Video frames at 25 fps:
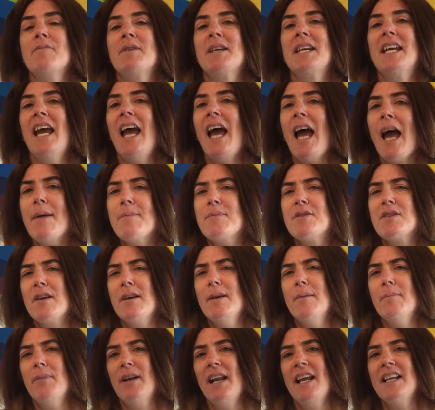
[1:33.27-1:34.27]

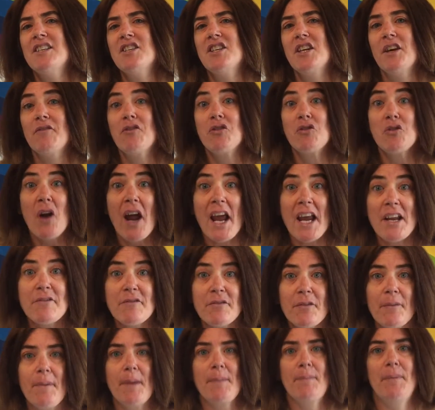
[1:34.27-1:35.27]
kept plenty of grain
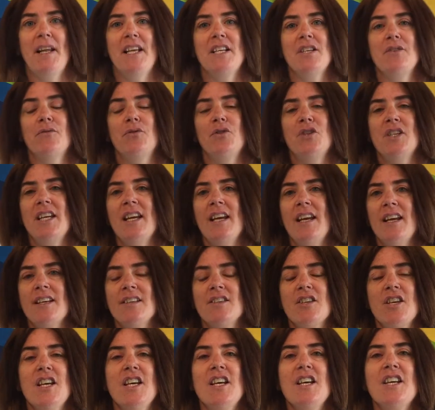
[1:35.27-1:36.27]
from the plentiful
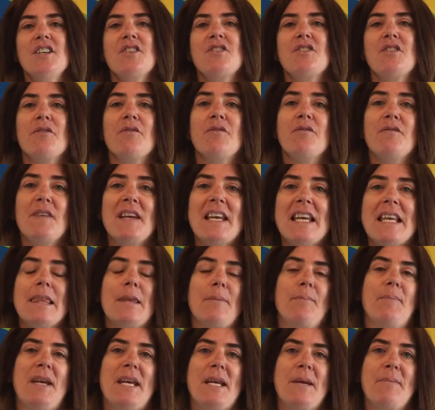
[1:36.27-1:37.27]
years to feed
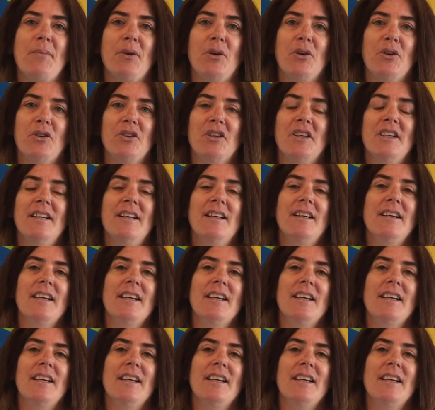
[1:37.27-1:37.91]
the people